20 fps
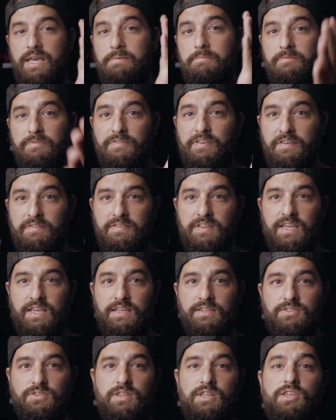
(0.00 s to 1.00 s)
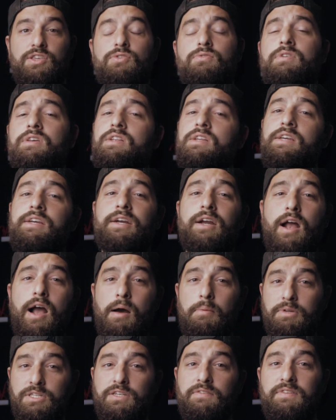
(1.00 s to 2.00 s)
M50 so that you can hear
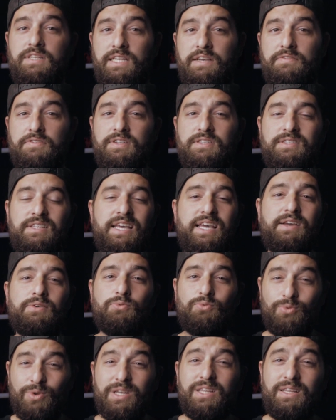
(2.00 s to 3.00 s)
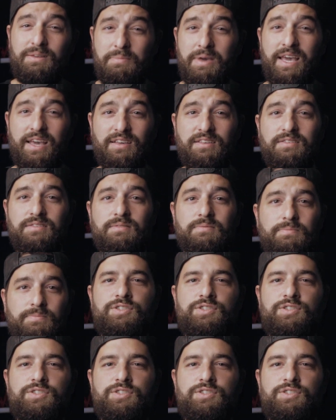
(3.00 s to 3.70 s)
how much of a difference it really makes.